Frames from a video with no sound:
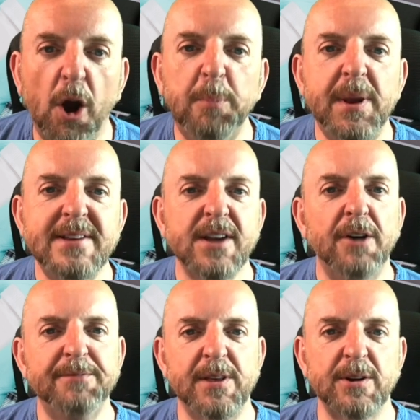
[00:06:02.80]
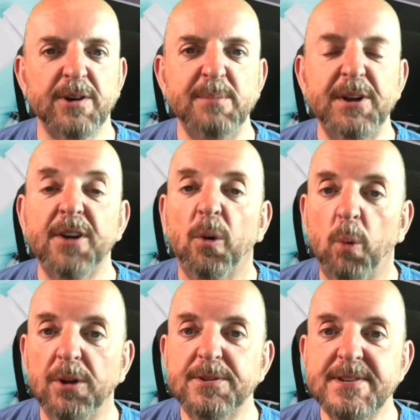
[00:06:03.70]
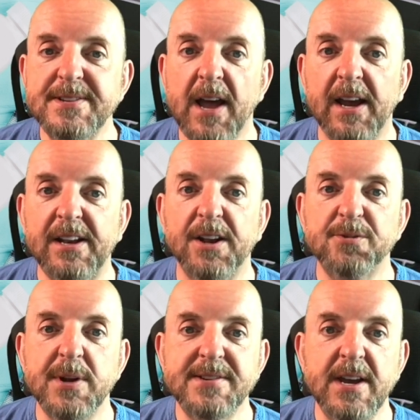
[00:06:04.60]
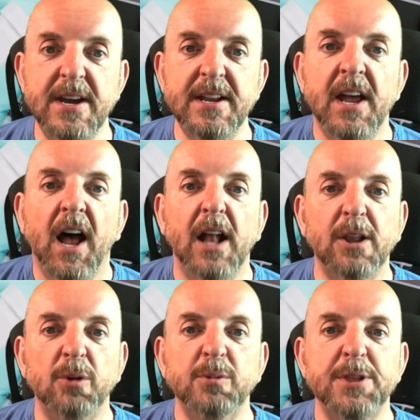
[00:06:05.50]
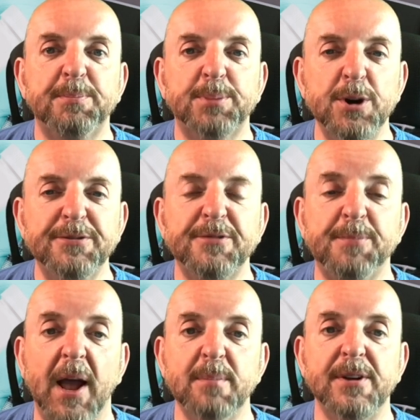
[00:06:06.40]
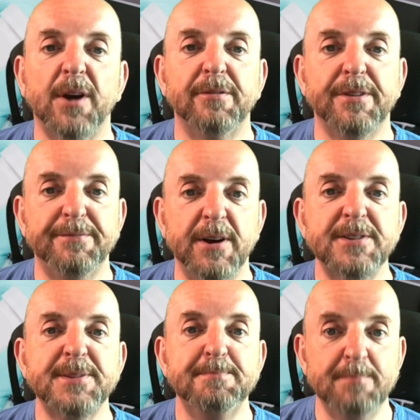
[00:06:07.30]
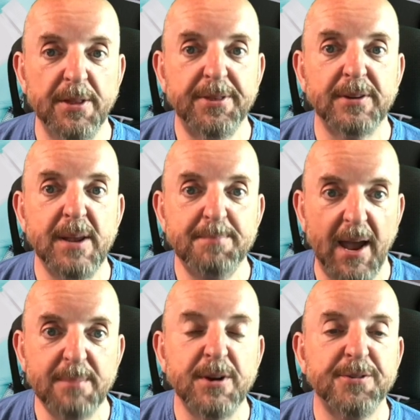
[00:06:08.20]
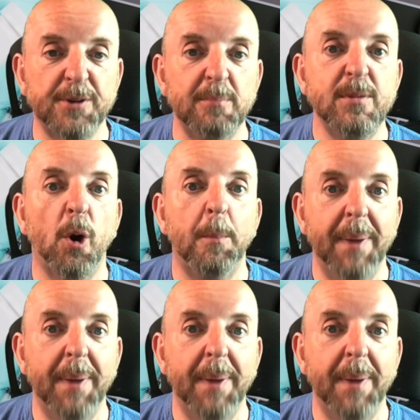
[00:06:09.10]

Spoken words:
copies of the agreement, one to sign and return, along with proof of payment of the first monthly payment from your